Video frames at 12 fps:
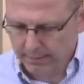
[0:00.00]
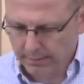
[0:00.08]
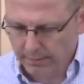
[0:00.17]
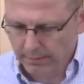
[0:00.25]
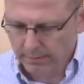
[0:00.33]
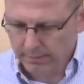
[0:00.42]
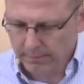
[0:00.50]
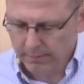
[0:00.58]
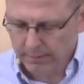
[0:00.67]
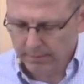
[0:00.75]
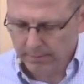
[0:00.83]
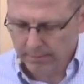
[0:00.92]

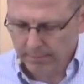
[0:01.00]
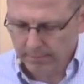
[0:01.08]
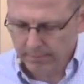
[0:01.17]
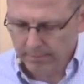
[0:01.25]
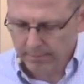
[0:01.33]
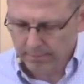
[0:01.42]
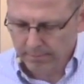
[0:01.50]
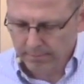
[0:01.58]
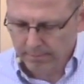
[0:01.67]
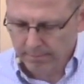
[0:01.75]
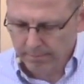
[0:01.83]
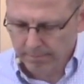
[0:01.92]

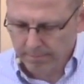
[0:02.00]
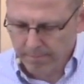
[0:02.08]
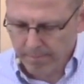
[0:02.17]
No one is speaking in this clip.